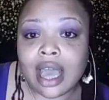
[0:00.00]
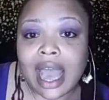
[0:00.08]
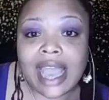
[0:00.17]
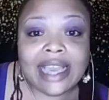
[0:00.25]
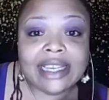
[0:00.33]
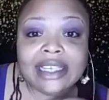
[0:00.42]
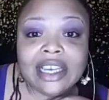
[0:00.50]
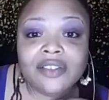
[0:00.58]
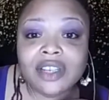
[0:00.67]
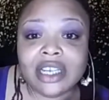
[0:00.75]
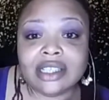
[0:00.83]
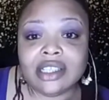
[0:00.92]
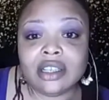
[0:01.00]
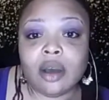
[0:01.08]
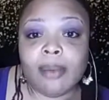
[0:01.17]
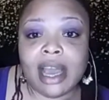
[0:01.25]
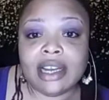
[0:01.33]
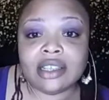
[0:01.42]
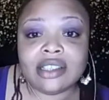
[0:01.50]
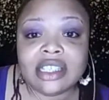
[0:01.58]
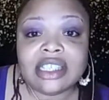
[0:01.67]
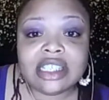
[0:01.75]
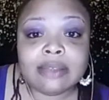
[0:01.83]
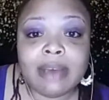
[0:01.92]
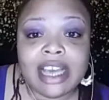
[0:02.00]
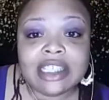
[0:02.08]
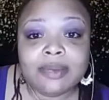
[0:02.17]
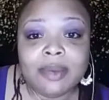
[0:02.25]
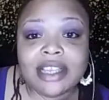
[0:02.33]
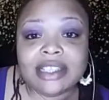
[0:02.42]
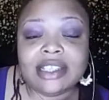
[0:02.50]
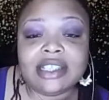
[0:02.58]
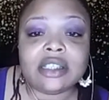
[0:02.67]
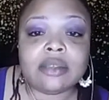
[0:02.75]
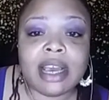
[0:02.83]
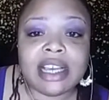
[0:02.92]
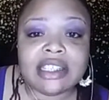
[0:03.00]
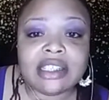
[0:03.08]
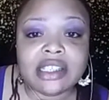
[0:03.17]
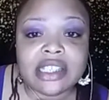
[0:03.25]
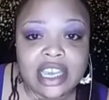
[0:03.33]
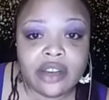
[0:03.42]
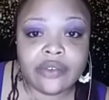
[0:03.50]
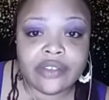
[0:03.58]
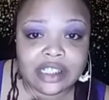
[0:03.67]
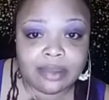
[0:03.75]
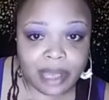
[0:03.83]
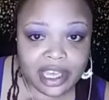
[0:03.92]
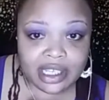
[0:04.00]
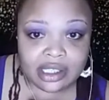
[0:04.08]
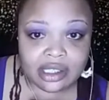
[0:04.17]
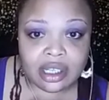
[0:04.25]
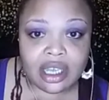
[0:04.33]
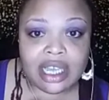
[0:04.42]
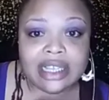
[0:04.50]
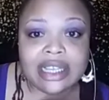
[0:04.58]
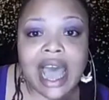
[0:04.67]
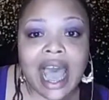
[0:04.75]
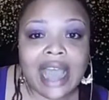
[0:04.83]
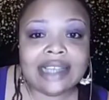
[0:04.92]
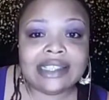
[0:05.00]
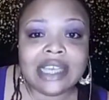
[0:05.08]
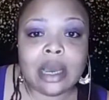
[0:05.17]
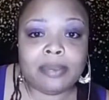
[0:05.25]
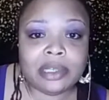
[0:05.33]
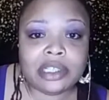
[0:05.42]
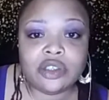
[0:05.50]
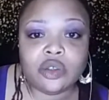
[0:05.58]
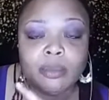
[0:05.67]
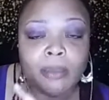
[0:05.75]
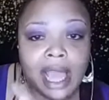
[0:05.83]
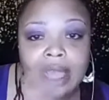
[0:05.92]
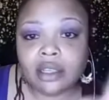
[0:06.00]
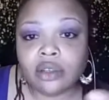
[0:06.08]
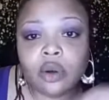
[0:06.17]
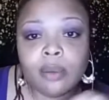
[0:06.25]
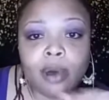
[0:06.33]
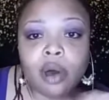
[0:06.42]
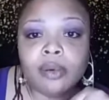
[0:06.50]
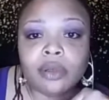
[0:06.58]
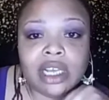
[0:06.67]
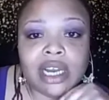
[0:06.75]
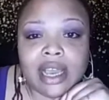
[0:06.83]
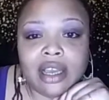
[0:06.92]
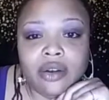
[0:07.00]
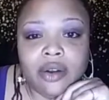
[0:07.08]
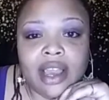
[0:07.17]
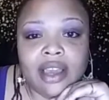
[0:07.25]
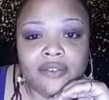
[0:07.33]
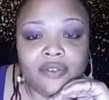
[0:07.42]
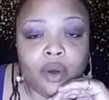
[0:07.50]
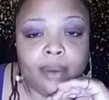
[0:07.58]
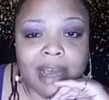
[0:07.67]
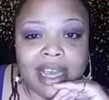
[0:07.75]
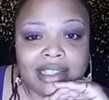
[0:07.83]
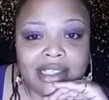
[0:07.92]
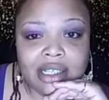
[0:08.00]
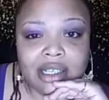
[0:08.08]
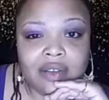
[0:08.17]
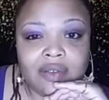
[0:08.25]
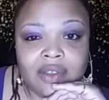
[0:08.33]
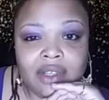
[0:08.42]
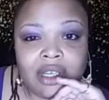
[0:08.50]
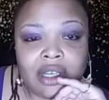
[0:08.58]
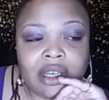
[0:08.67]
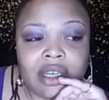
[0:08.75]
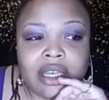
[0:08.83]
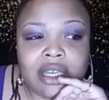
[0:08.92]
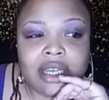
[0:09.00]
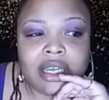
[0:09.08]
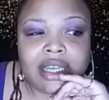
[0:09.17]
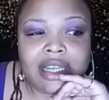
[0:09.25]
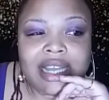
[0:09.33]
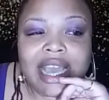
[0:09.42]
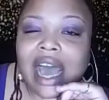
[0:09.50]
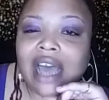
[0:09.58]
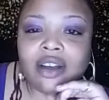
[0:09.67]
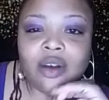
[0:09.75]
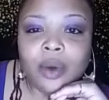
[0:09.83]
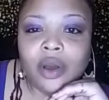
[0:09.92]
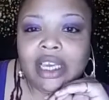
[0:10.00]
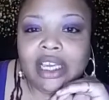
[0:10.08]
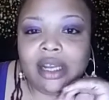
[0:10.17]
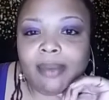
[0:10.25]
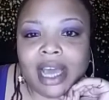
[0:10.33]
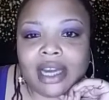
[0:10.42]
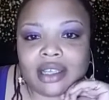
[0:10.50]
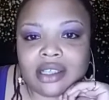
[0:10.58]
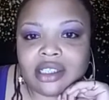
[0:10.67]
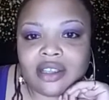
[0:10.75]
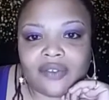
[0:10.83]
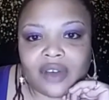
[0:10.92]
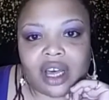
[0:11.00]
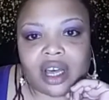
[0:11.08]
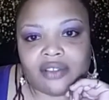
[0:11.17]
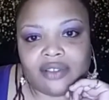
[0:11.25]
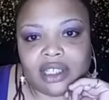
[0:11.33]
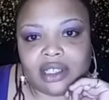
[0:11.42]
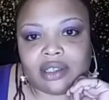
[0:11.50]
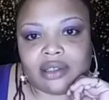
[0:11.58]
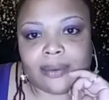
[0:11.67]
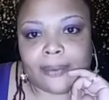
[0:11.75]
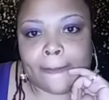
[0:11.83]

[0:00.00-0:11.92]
I ain't giving it to nobody else. This is my space. This is my sacred space that I tap into, my little bubble that I create for myself that I don't want anybody else involved in.